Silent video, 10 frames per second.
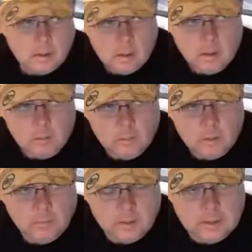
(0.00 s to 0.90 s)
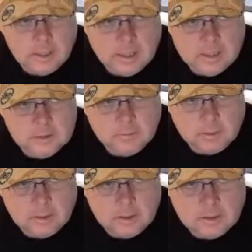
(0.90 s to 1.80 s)
On really windy days, you
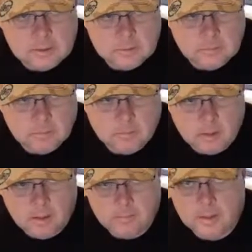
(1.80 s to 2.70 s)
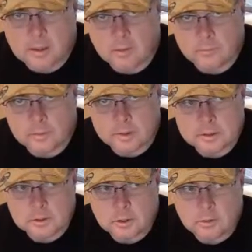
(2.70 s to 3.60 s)
really need to be careful with
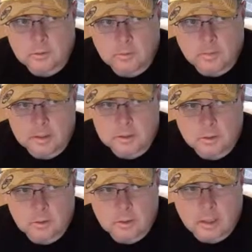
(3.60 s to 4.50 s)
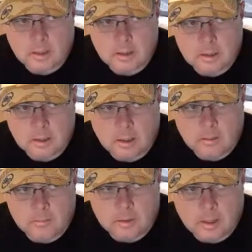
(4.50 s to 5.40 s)
this too, to make sure that
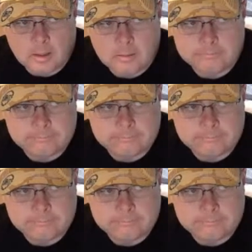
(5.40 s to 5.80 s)
you're not,